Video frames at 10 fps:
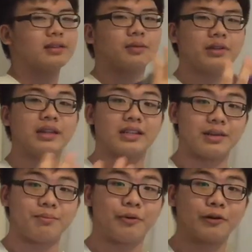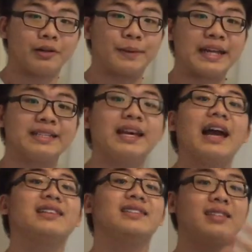something that's important, but instead
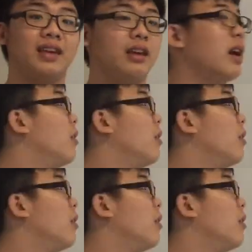I say